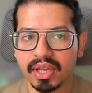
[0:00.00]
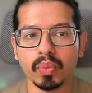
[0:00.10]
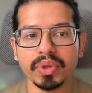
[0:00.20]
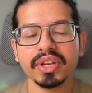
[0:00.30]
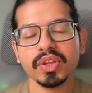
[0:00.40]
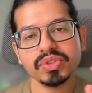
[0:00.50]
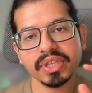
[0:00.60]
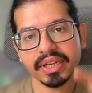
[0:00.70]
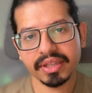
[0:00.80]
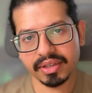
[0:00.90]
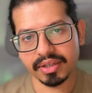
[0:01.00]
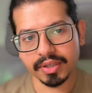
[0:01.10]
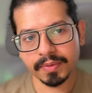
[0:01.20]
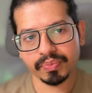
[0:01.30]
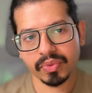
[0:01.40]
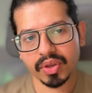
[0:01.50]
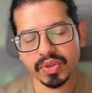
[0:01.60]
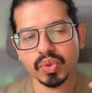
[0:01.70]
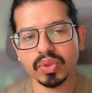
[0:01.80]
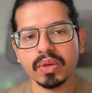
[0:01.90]
We are using it here
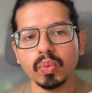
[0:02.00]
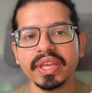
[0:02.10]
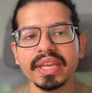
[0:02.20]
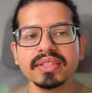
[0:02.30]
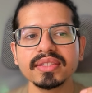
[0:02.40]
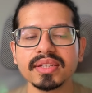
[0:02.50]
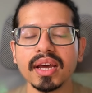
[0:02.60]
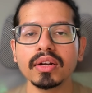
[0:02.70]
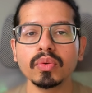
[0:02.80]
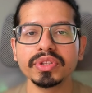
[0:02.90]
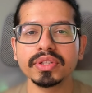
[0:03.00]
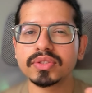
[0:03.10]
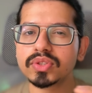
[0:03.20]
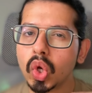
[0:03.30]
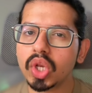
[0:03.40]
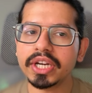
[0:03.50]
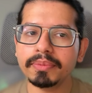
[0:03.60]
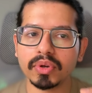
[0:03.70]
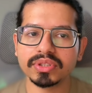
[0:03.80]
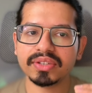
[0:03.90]
so that we can start with a
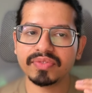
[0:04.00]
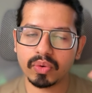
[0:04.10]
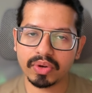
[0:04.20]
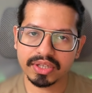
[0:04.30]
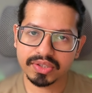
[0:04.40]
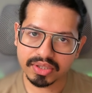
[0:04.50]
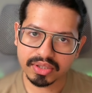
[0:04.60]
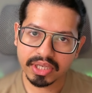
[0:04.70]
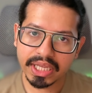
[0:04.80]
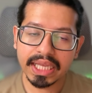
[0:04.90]
solid project foundation